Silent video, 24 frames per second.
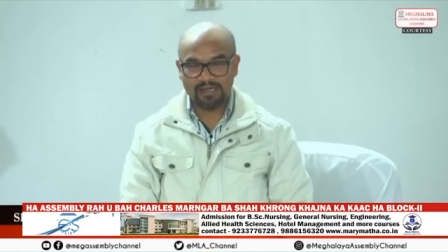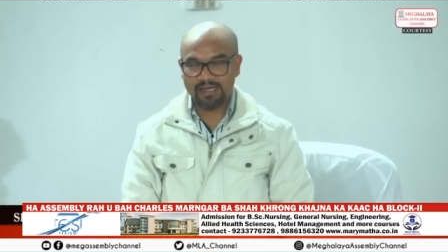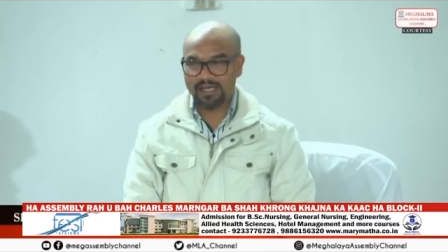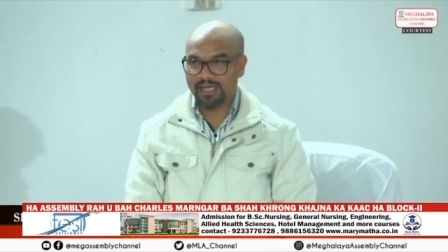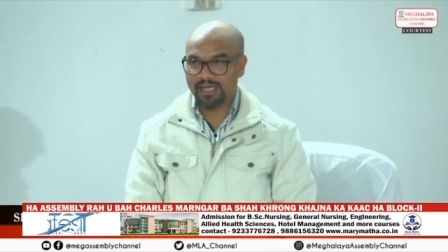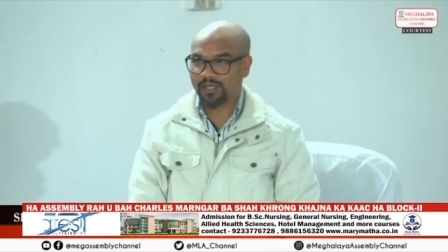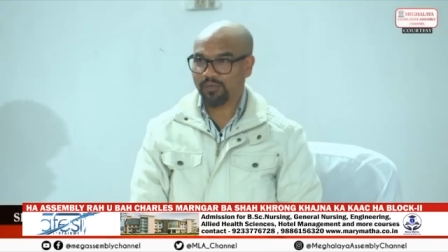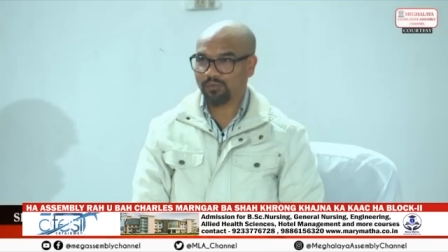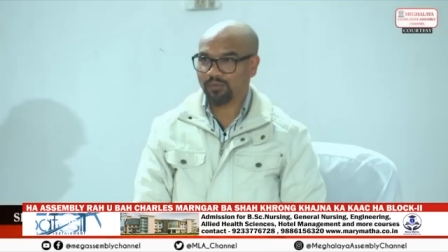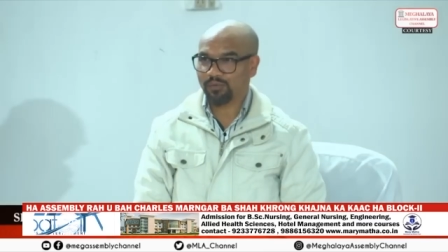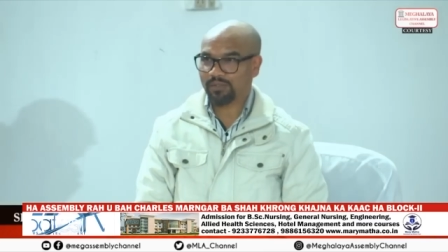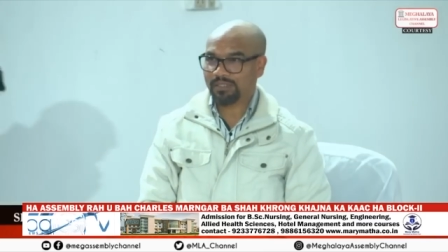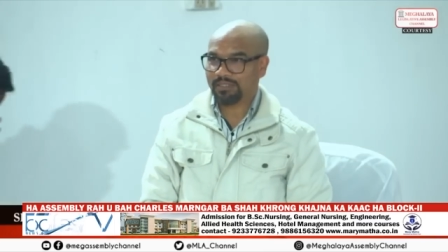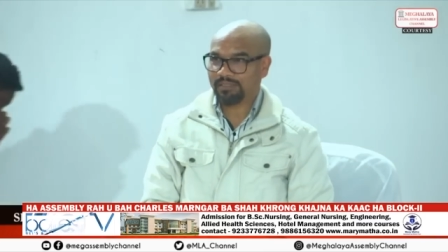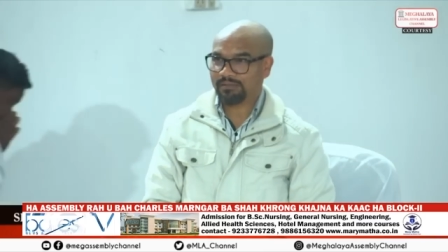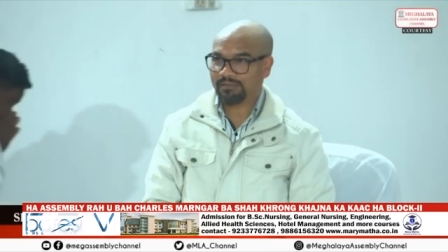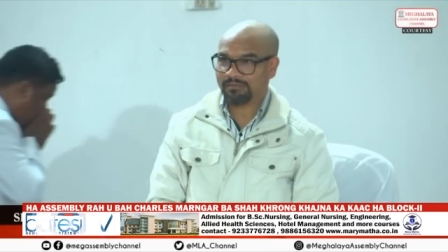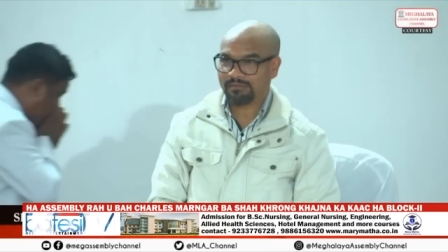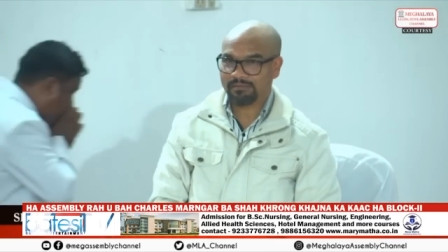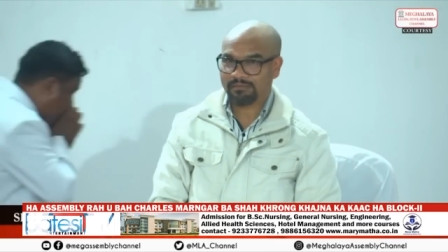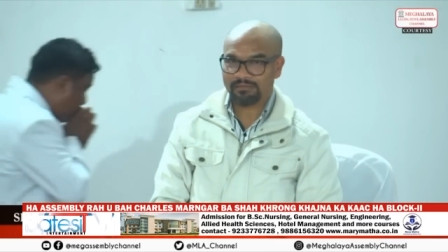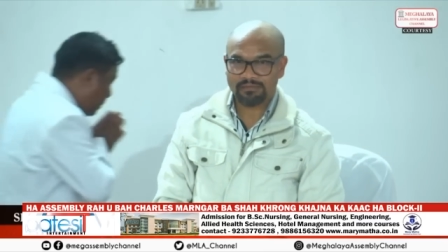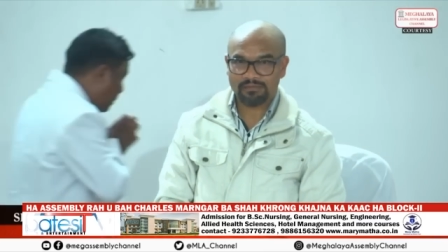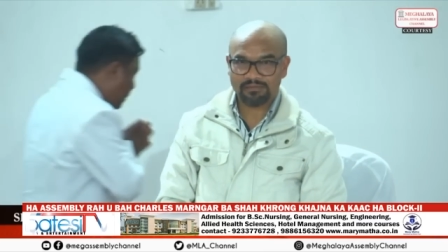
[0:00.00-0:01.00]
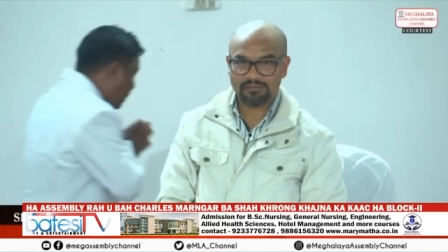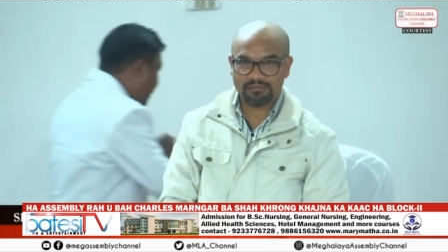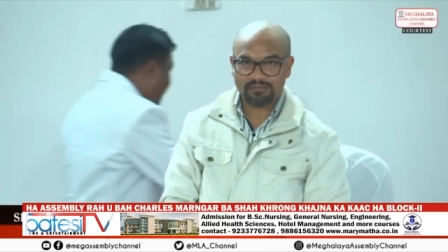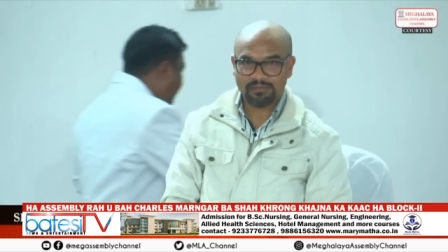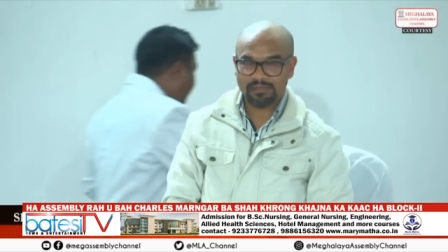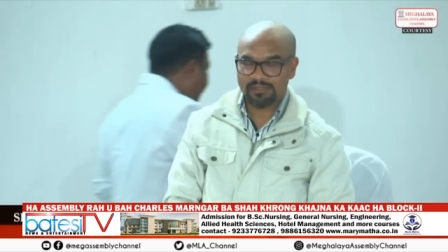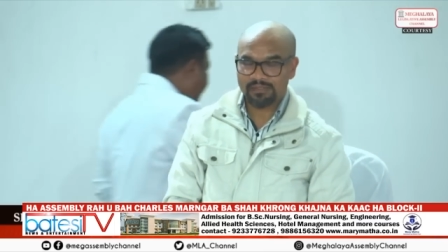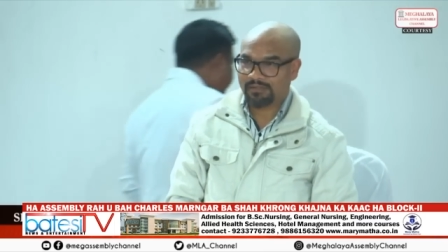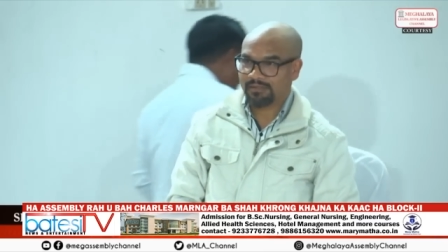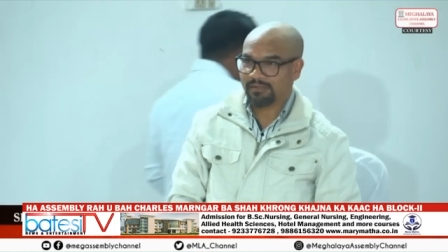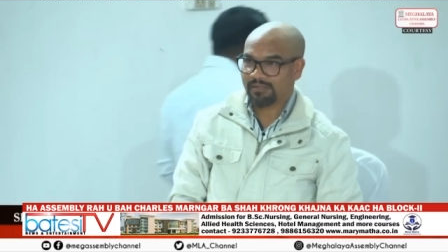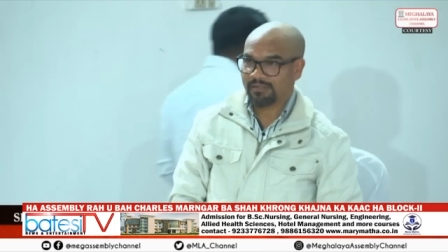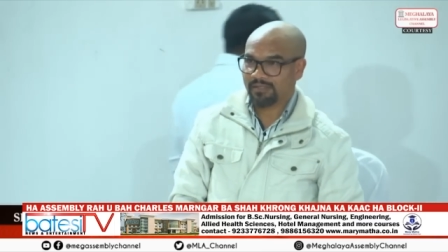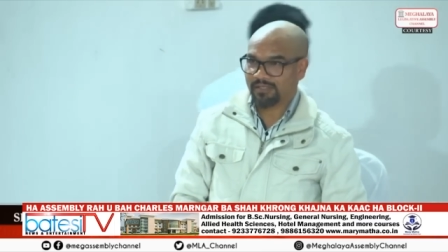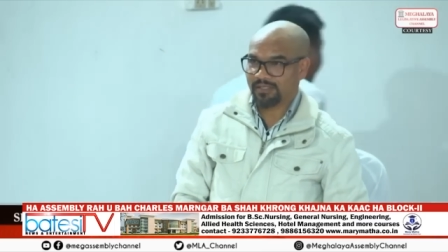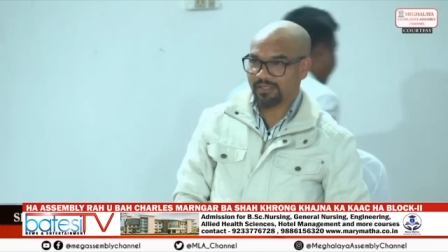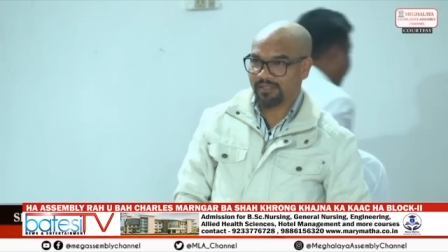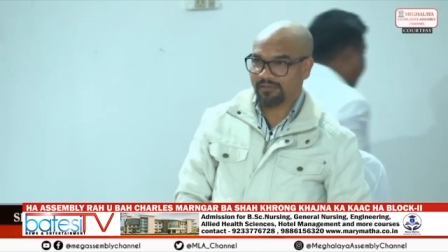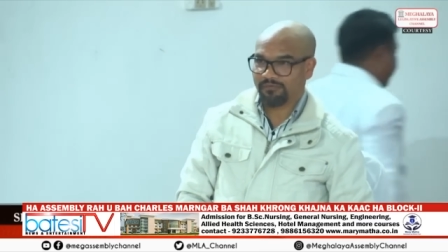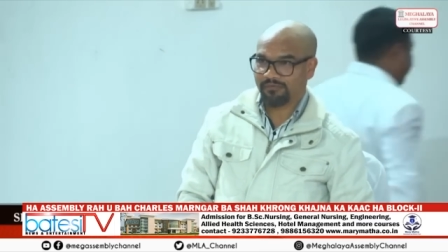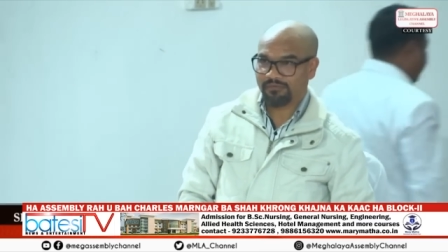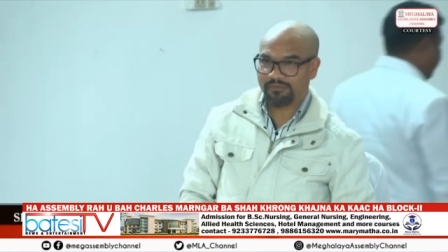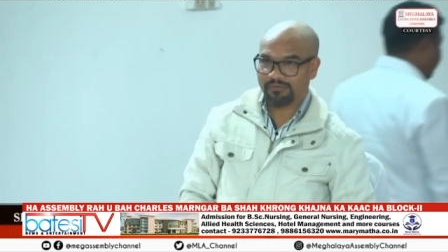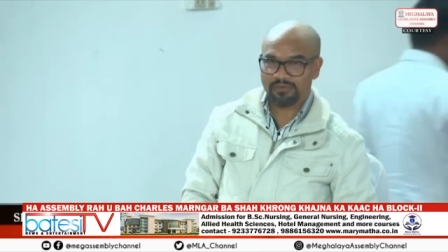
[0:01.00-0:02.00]
I will
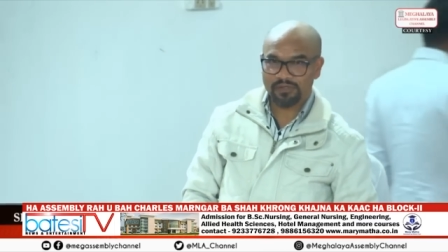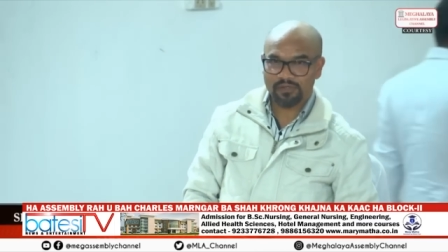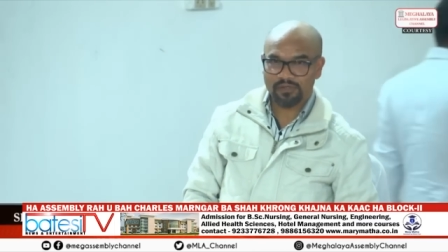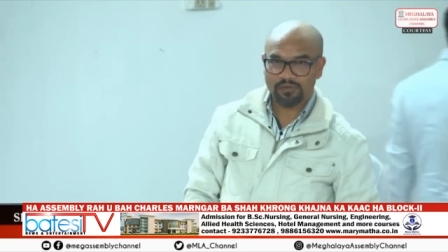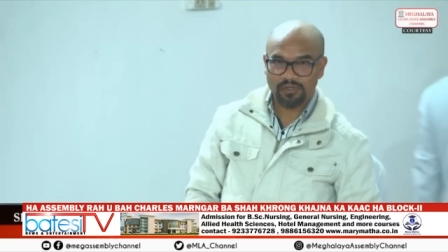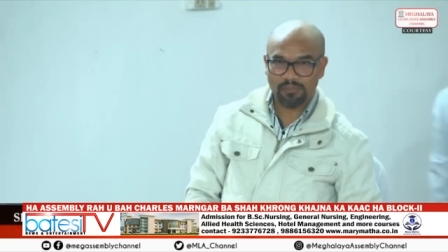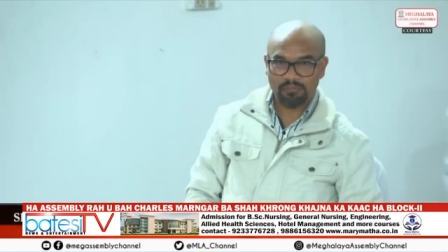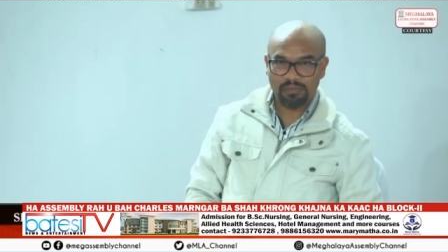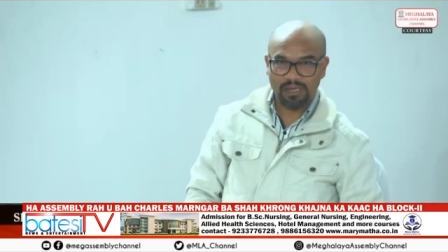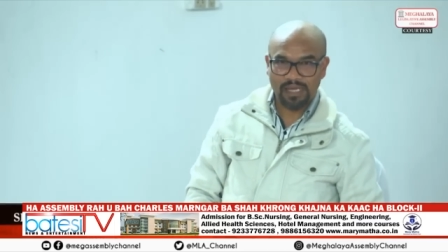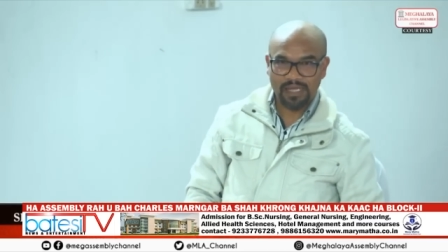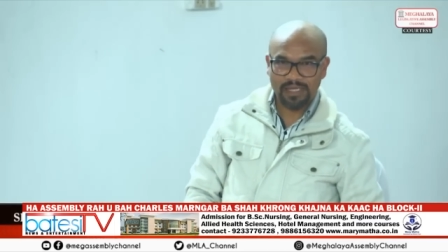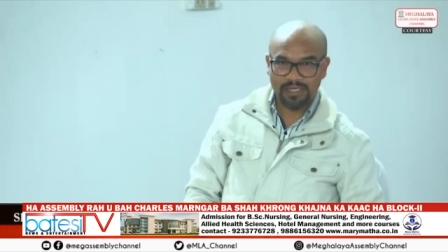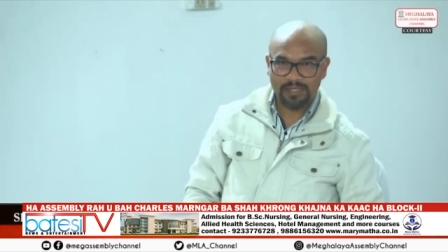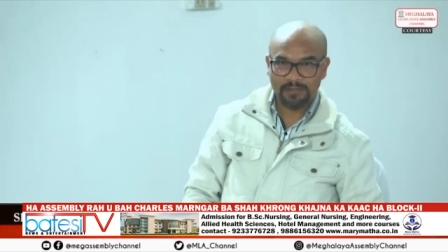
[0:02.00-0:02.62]
give reply.